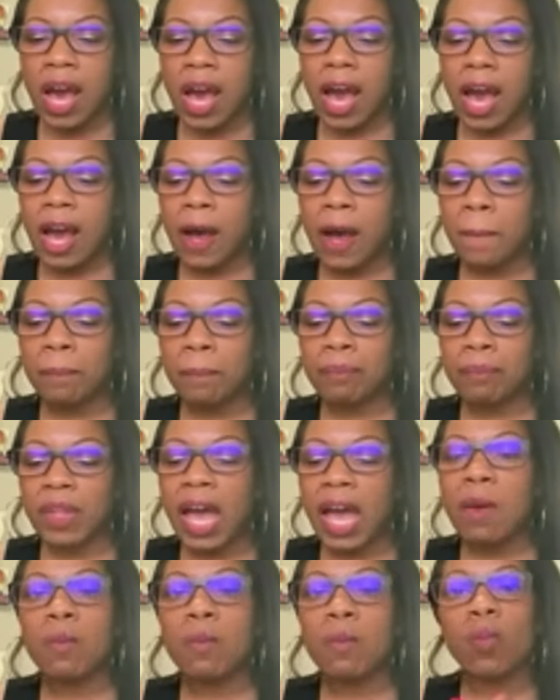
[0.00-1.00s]
Um,
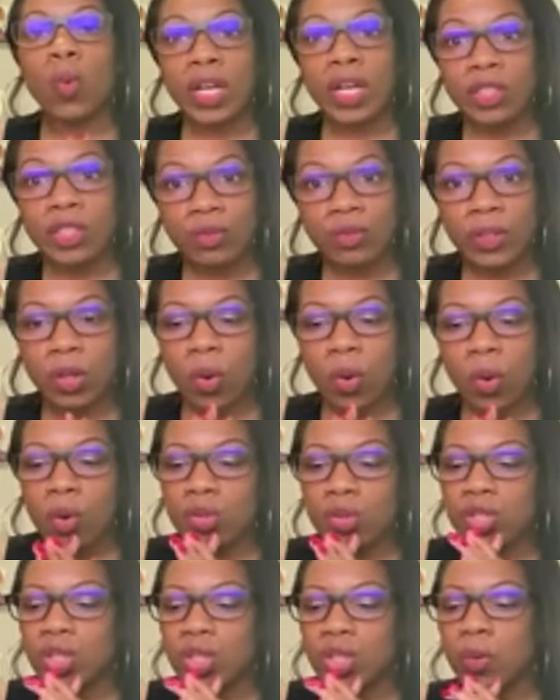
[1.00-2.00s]
I'm wondering
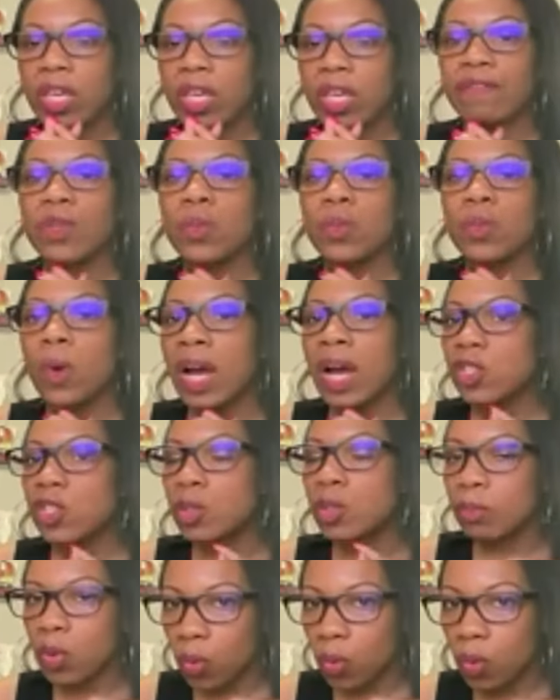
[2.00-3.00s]
also if you
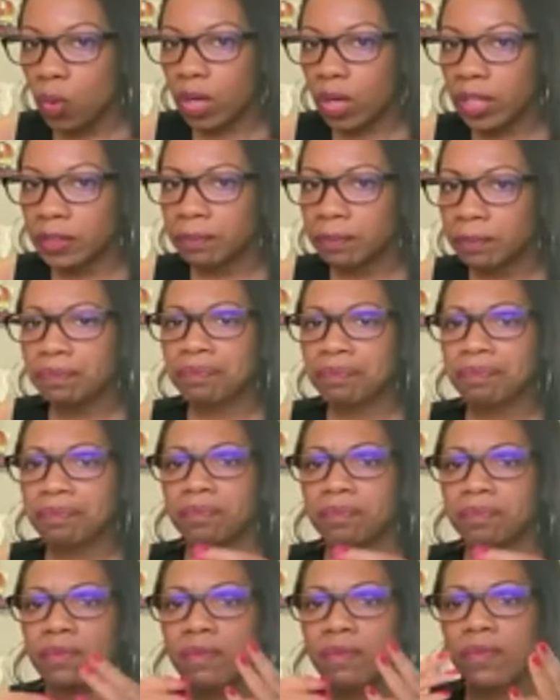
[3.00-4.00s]
watch porn.
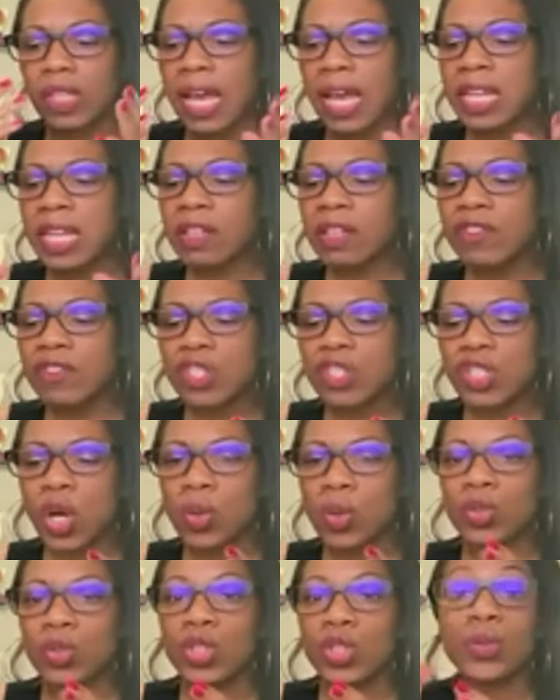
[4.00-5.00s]
And if
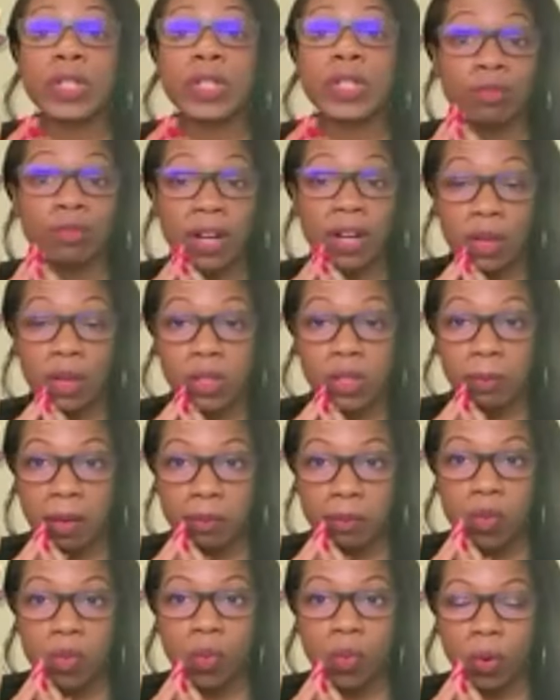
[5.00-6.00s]
so, do you get aroused by
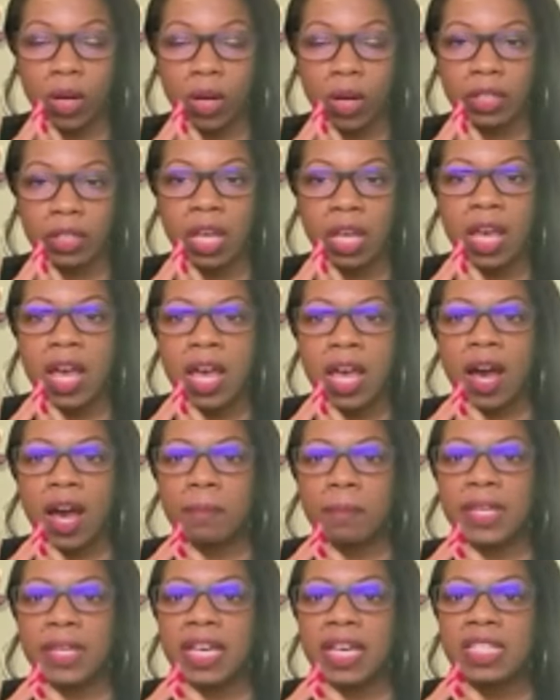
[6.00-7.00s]
porn?
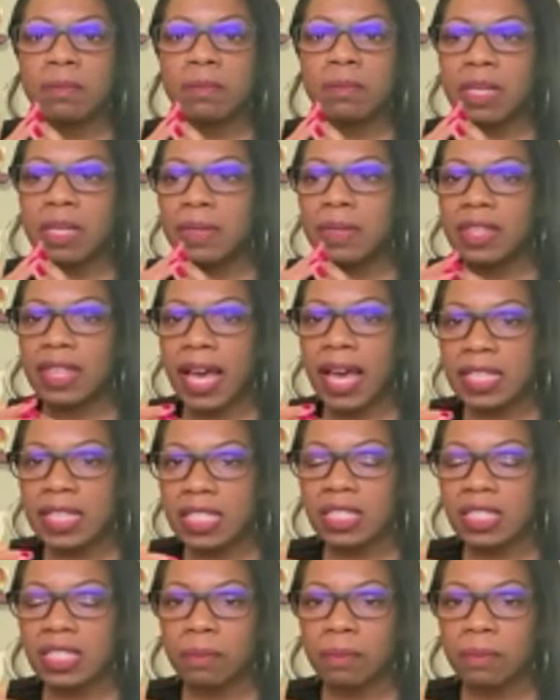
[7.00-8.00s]
Um, because maybe
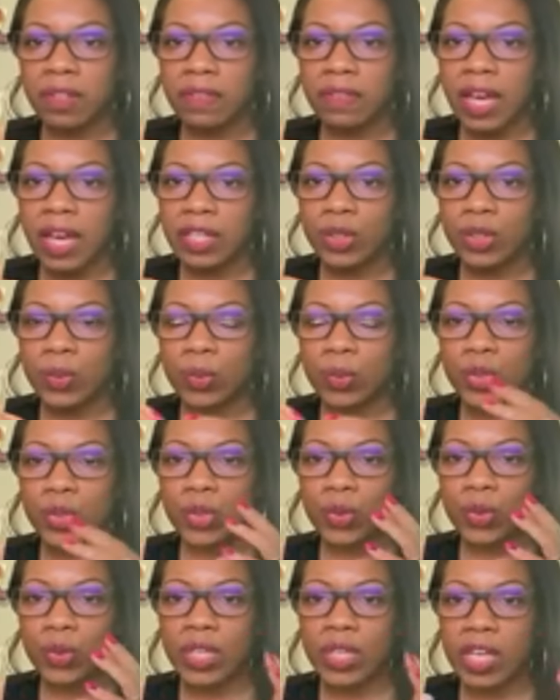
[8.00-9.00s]
that's something that you
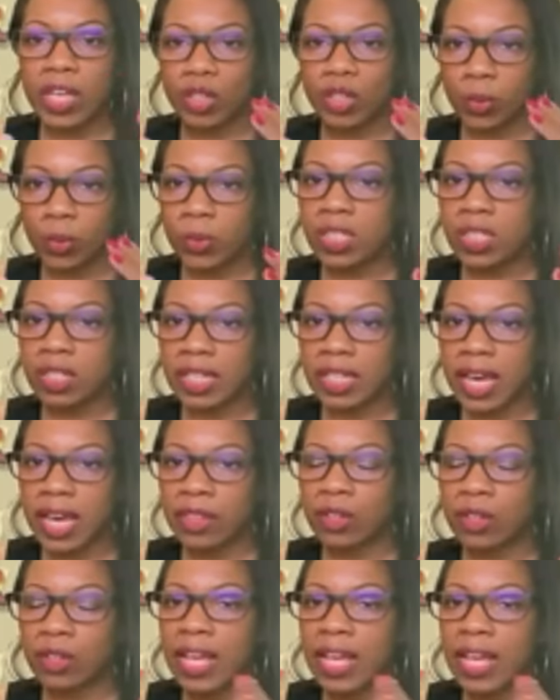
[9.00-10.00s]
two can do
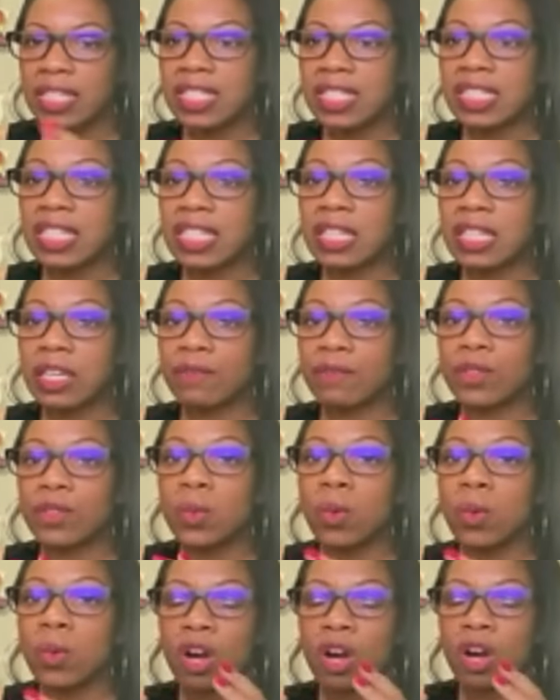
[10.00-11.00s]
together and see if
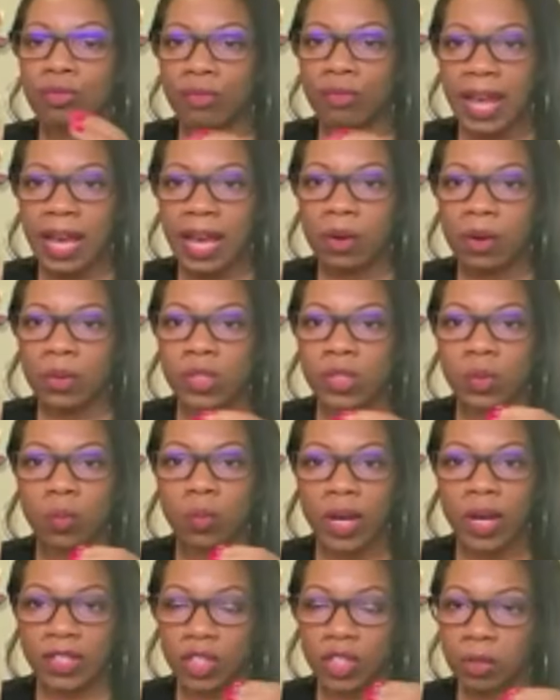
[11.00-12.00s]
you are aroused
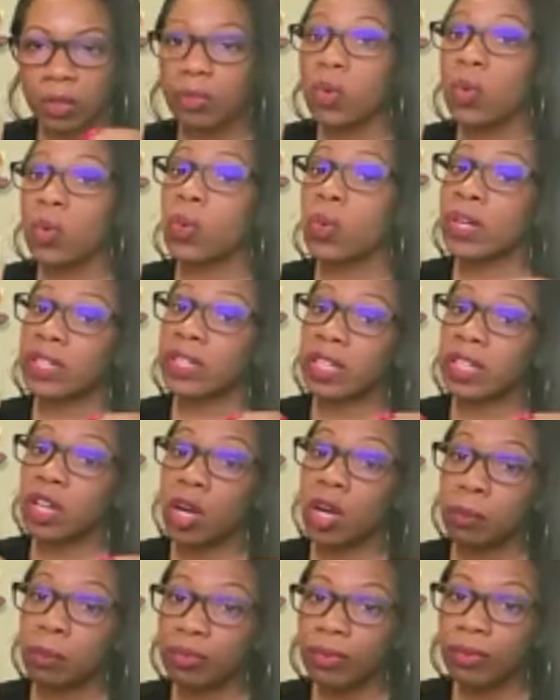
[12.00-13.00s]
watching porn in
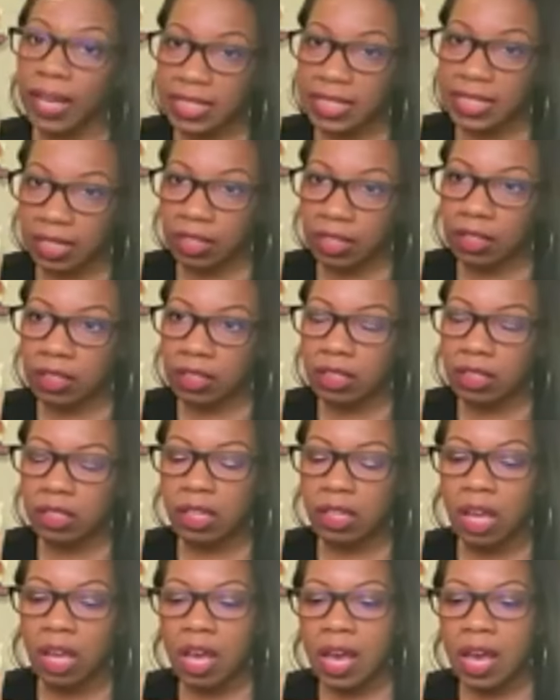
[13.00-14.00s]
her
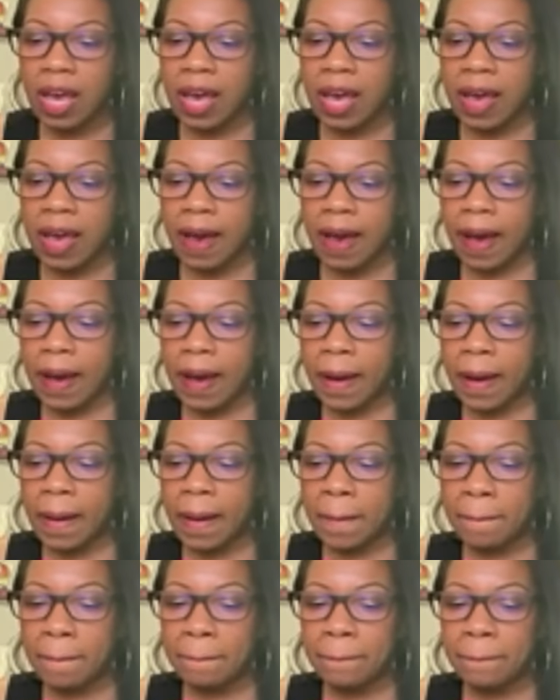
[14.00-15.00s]
presence.
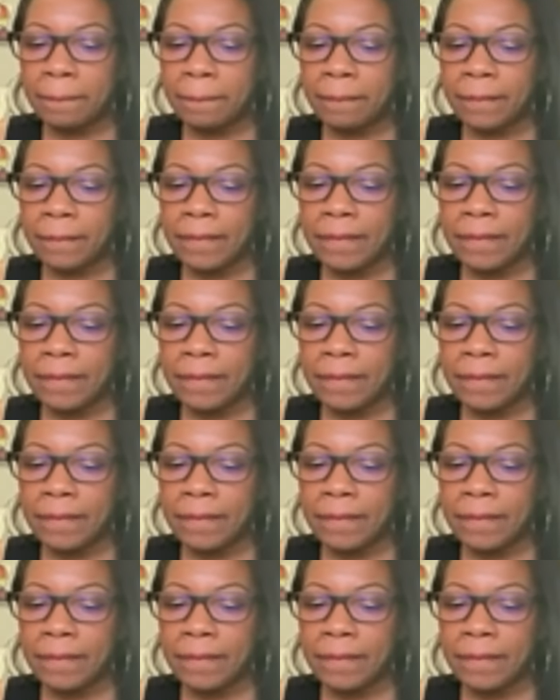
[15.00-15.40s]
Um,